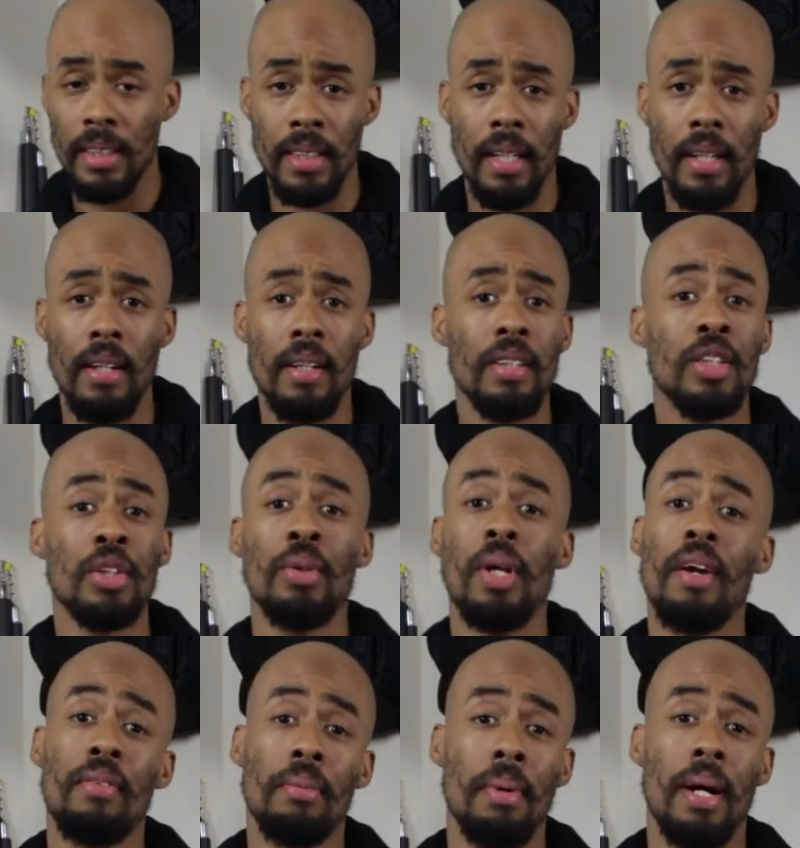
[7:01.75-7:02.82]
share to
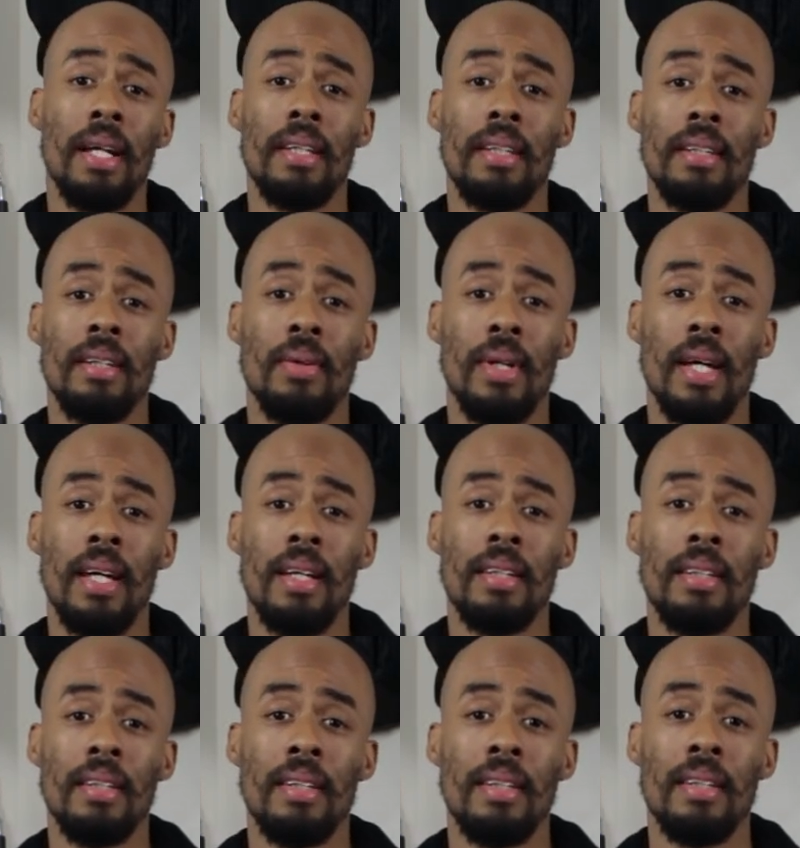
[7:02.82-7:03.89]
everybody, okay?
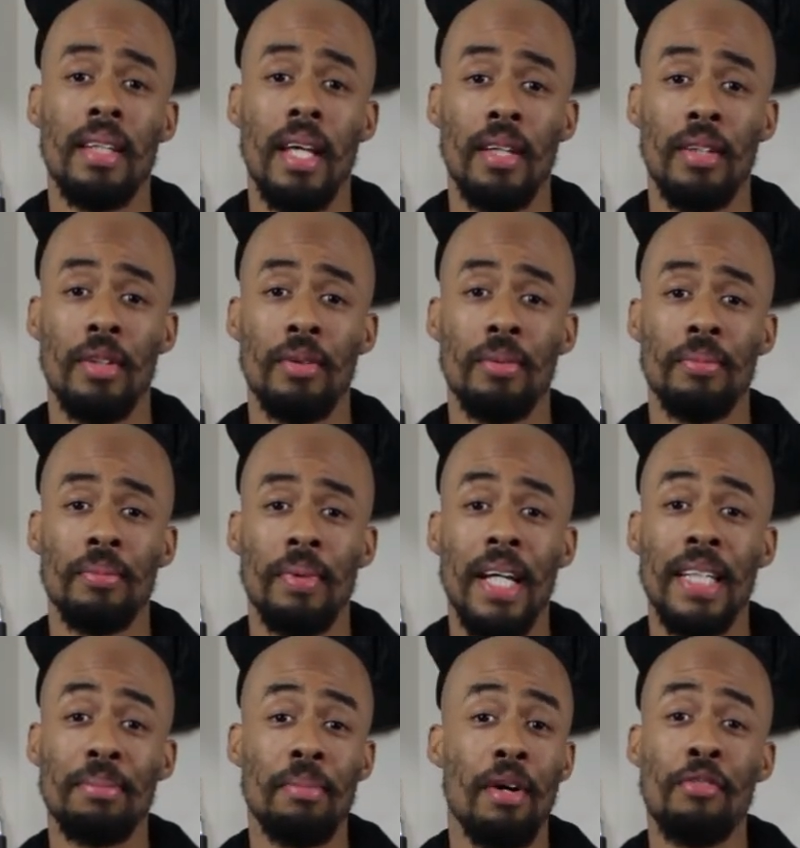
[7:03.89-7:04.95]
Thank you.
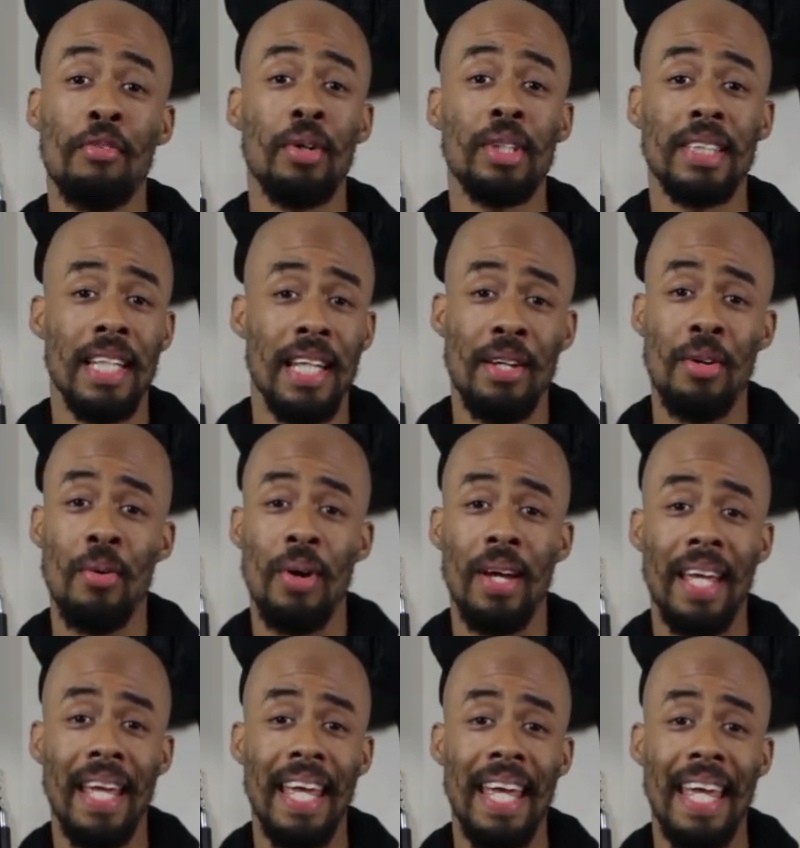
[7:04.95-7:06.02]
As my voice keep
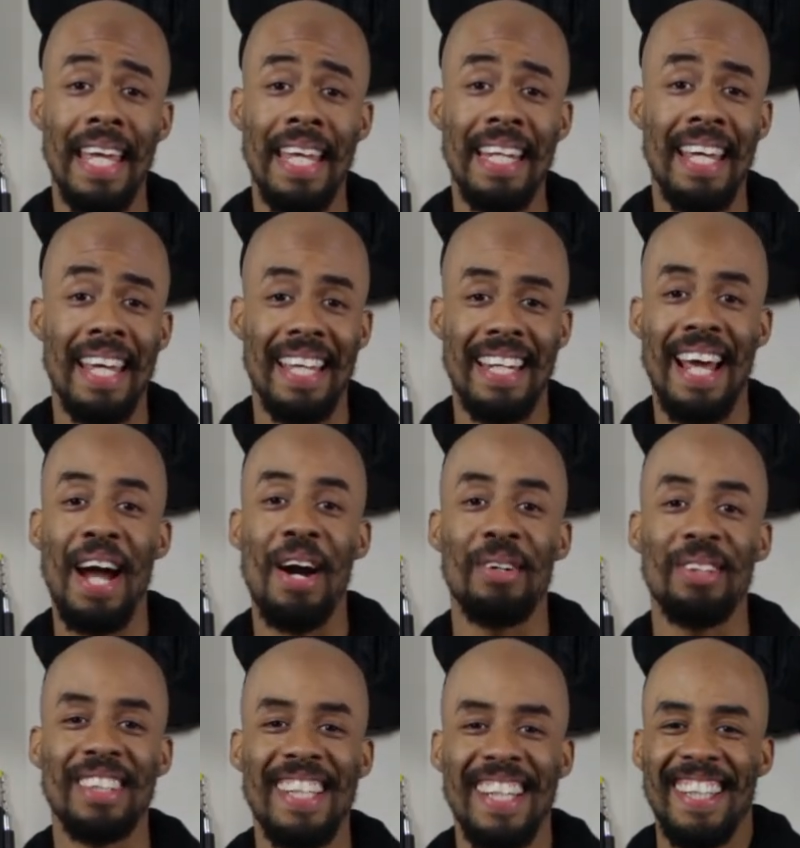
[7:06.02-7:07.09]
going in and
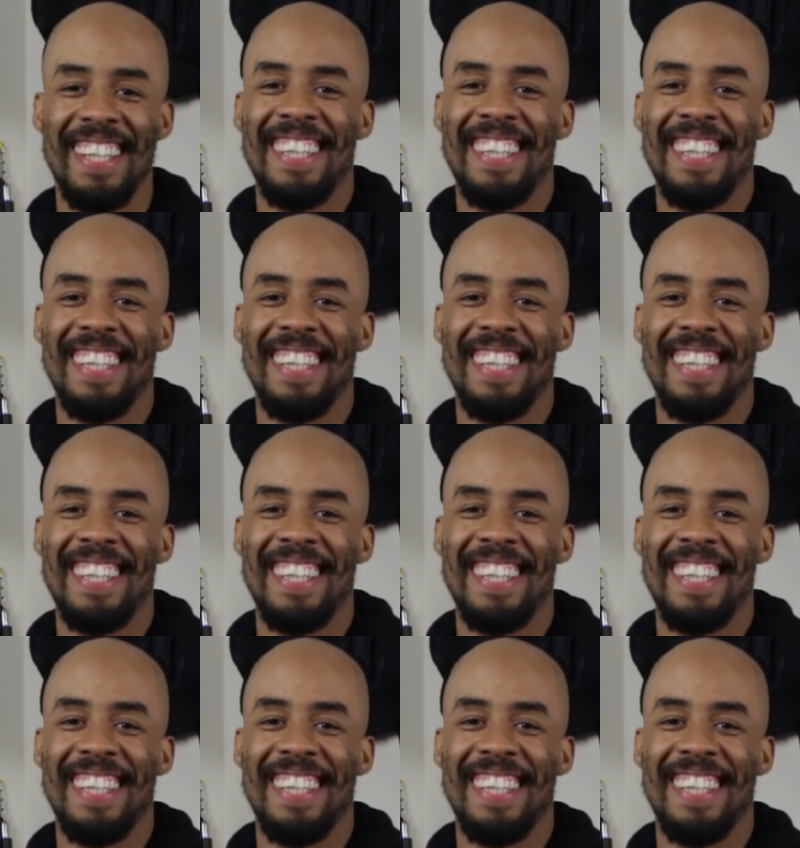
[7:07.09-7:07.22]
out.